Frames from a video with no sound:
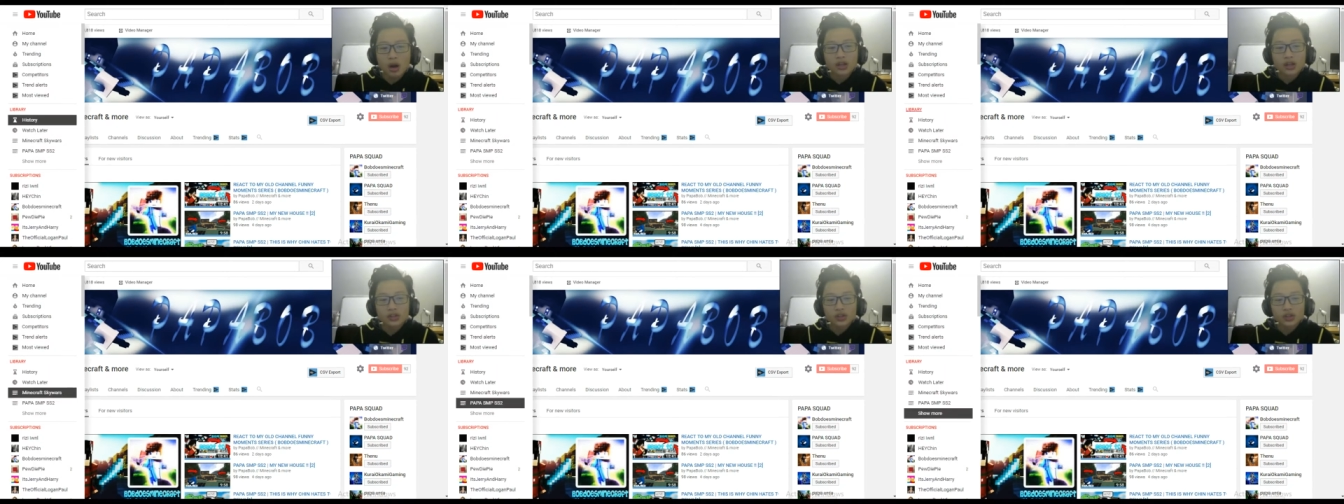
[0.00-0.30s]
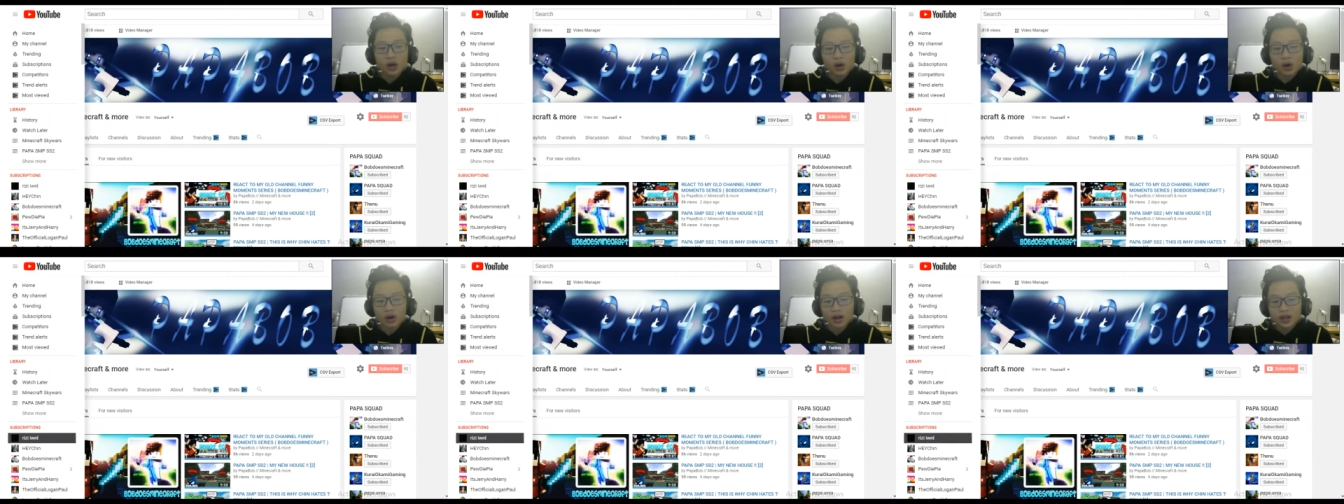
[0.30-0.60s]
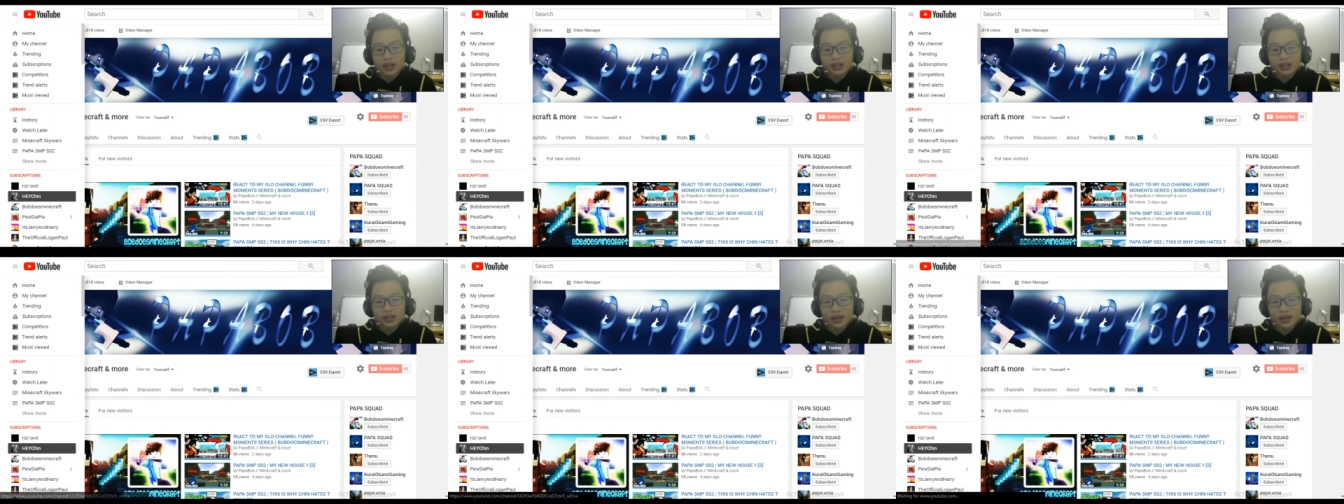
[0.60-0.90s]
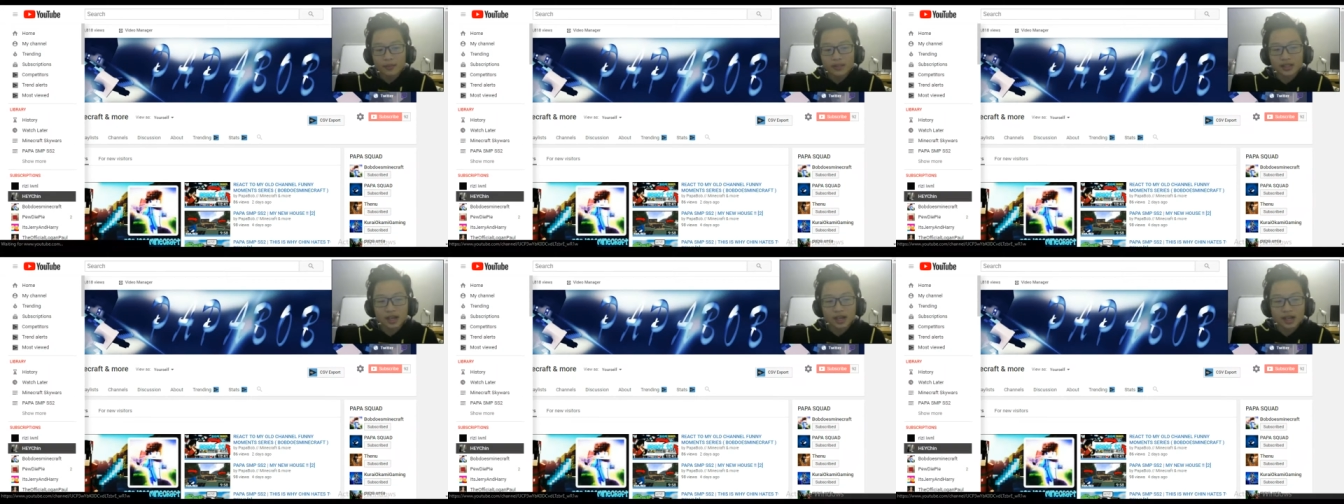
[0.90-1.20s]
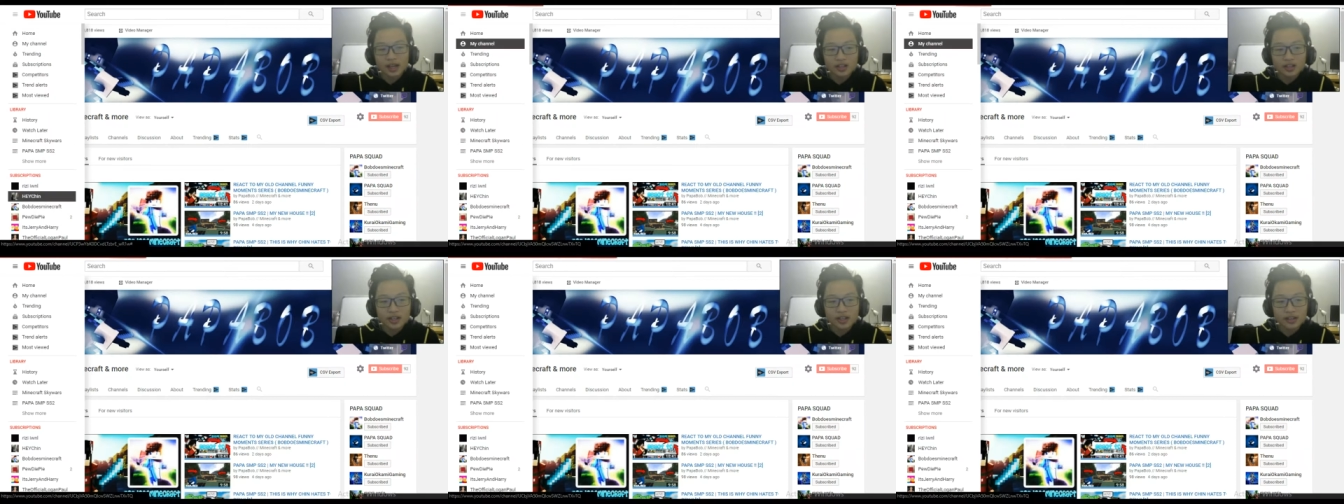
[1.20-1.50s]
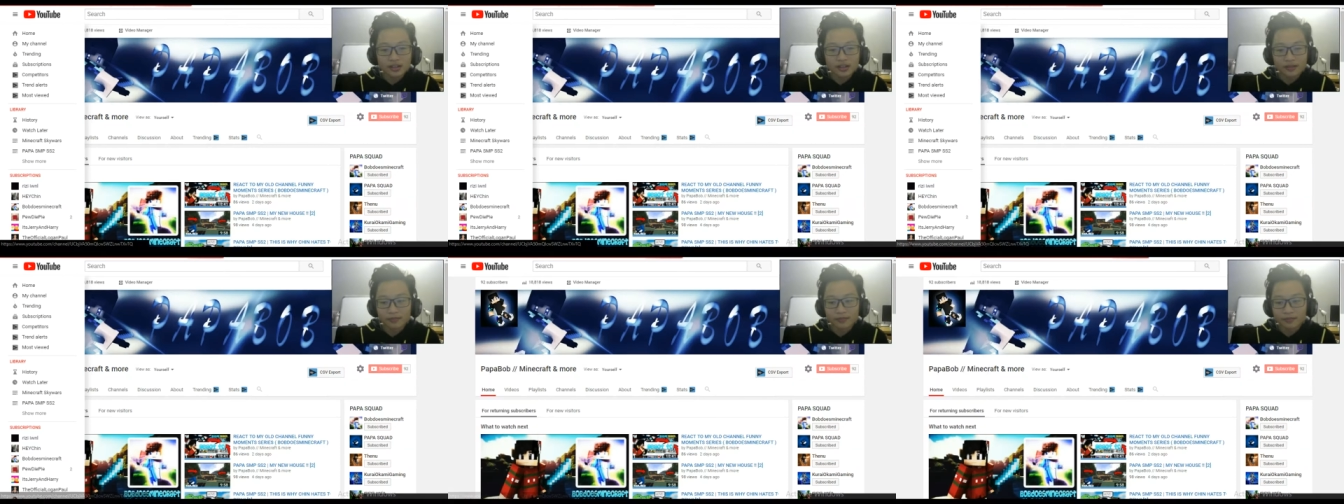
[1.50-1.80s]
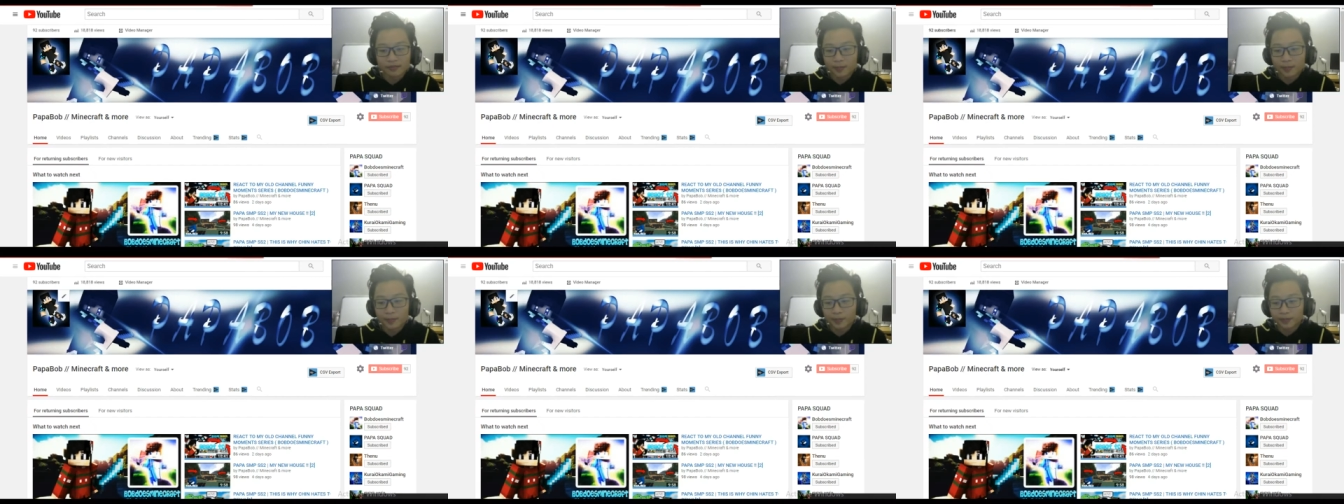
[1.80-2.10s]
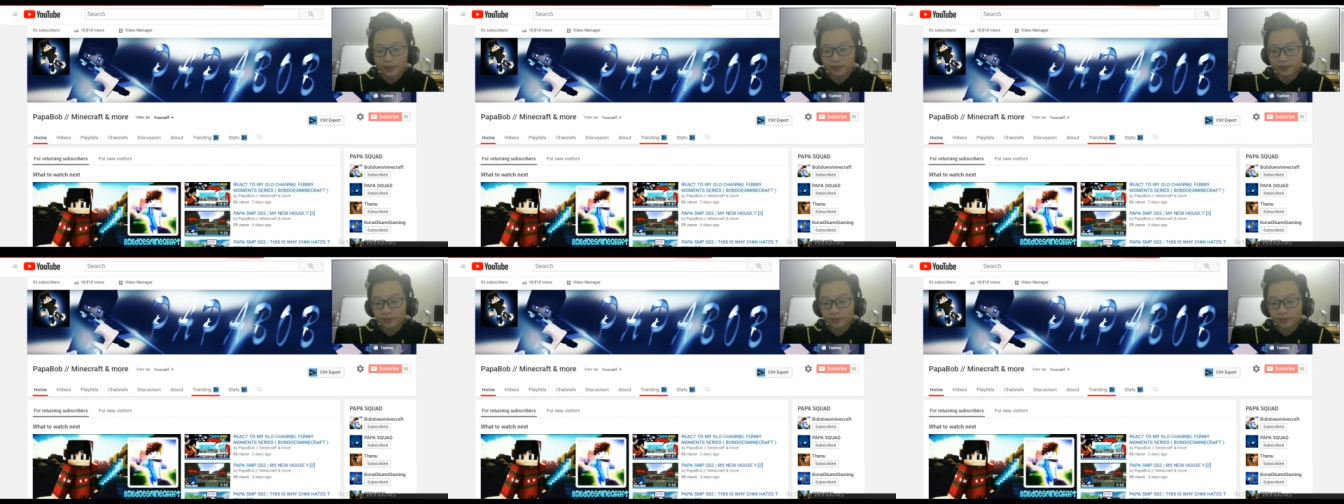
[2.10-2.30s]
So his name is Hae Mm hmm